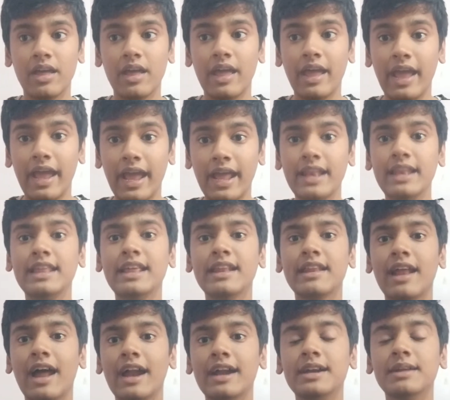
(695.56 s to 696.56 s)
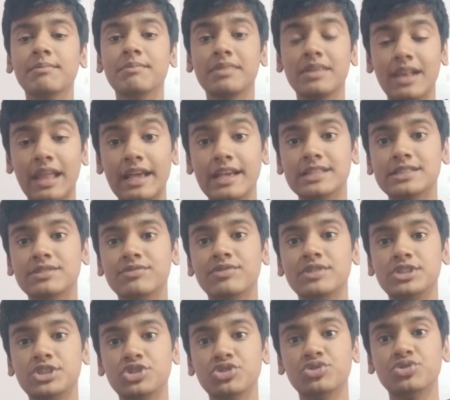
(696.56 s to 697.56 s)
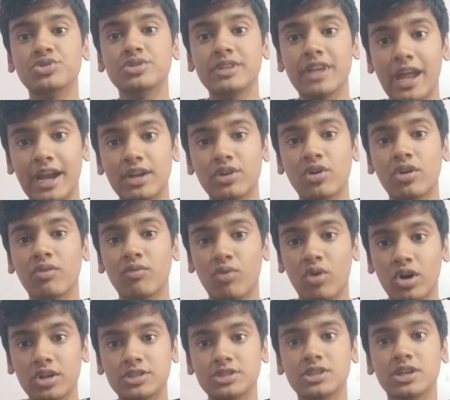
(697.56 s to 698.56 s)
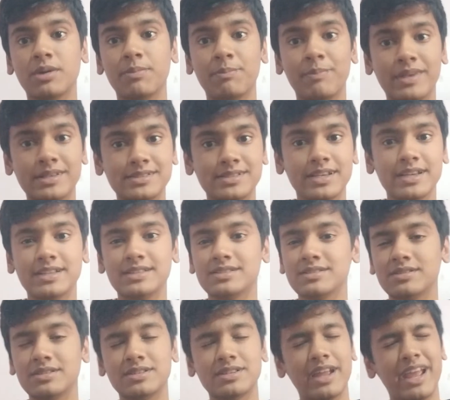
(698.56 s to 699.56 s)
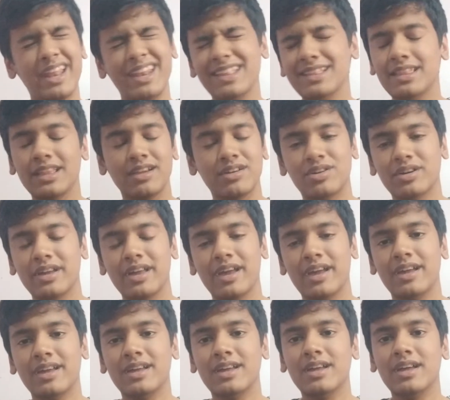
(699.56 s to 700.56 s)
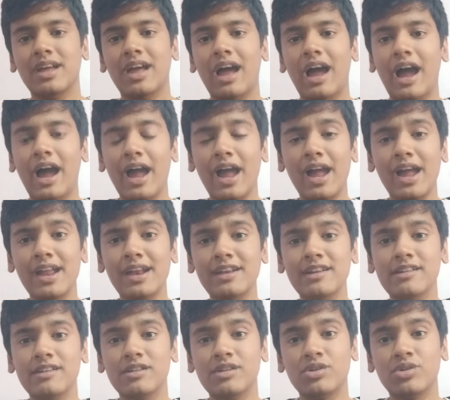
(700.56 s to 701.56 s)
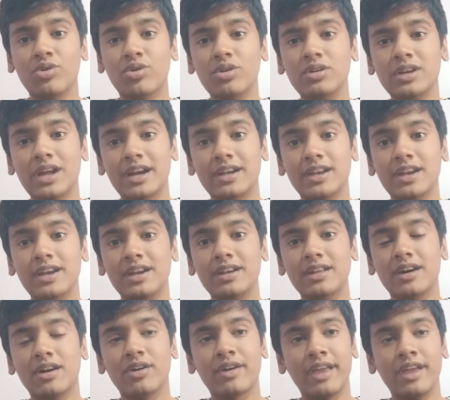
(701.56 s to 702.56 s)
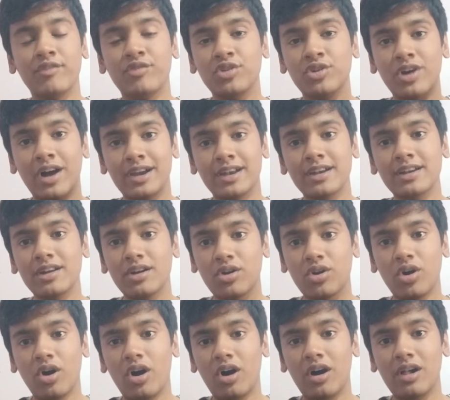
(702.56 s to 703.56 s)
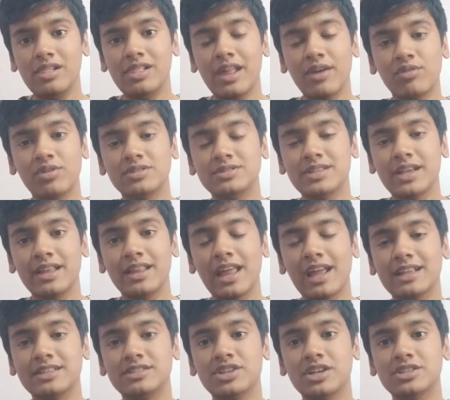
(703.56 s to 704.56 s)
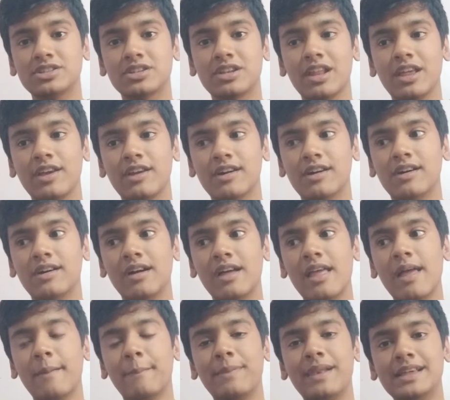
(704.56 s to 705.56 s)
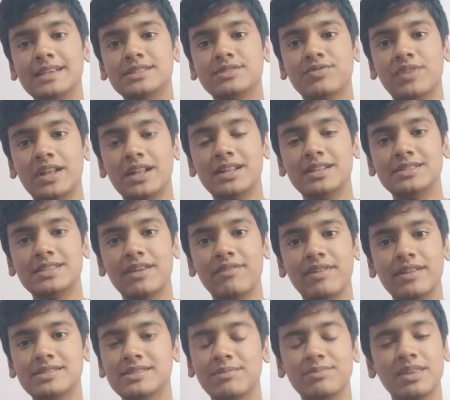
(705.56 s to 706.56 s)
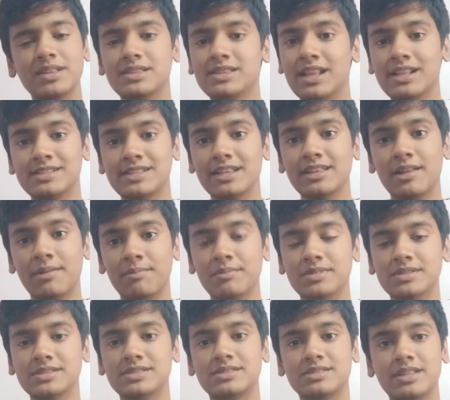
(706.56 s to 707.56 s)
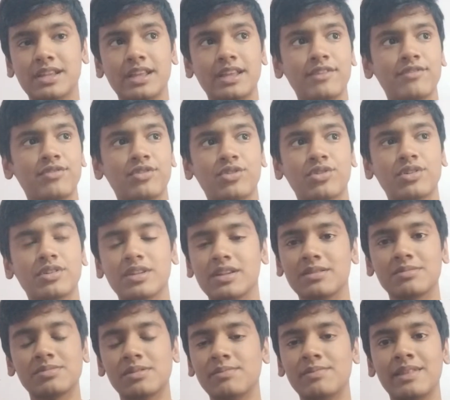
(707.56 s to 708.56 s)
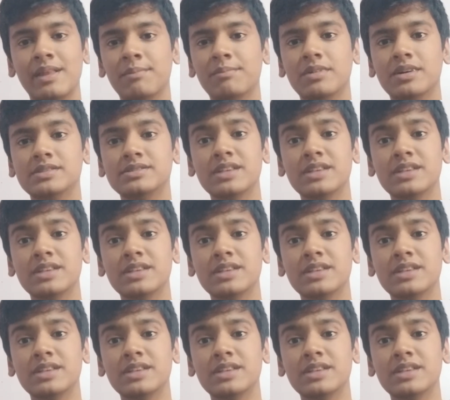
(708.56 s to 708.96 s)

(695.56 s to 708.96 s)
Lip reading: any random links which you get on WhatsApp, Messenger, anything. Okay, and don't attend. Okay, if you attend a call, they would say like just click +17 something. They say numbers 3, 4 some numbers.